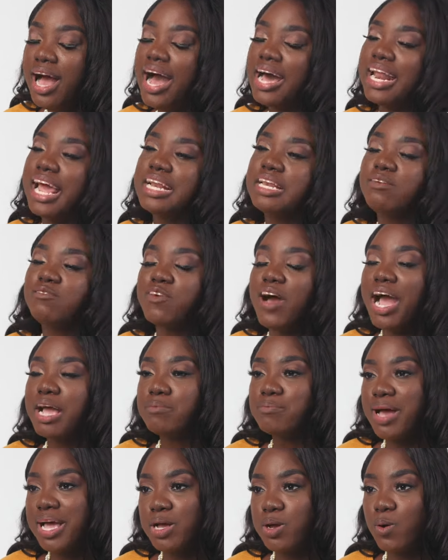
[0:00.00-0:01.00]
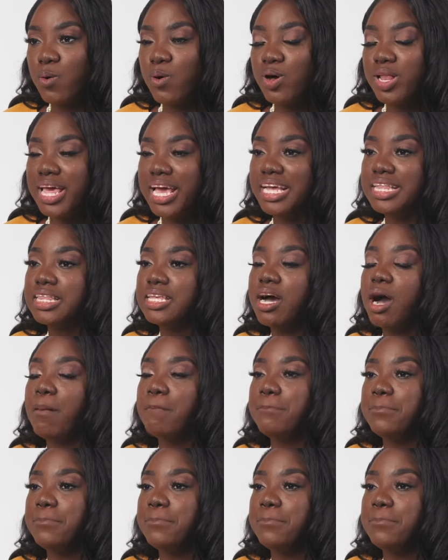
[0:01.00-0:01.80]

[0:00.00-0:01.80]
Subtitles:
And I divide my goal into a